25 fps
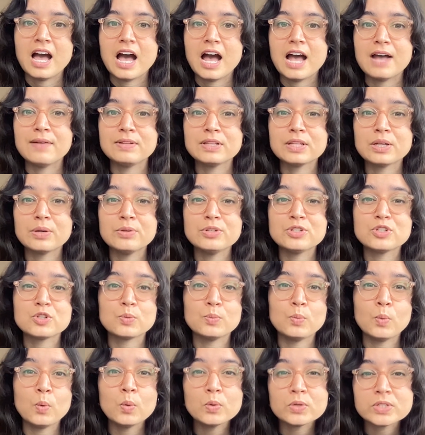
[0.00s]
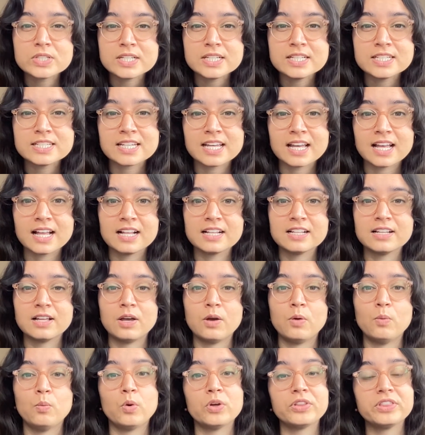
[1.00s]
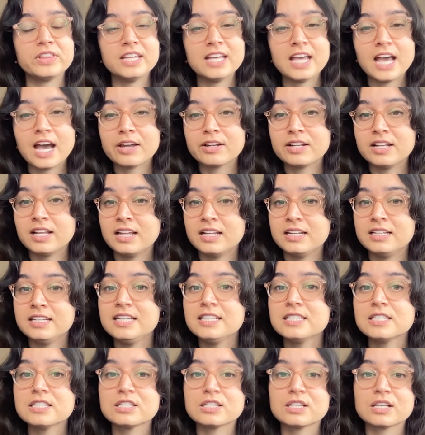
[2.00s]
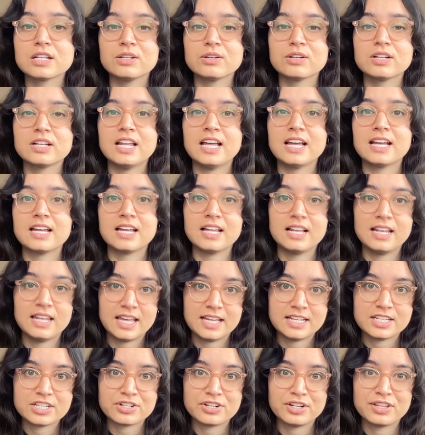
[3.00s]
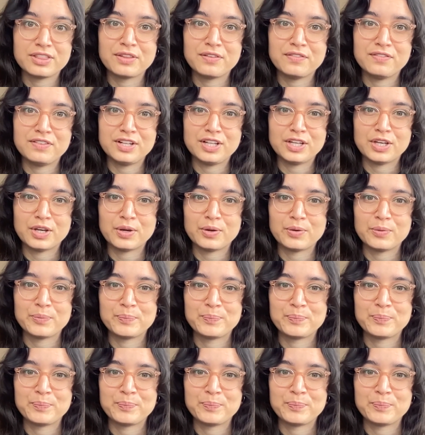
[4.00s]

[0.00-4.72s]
I will go into more detail what the outline needs to look like later in the video.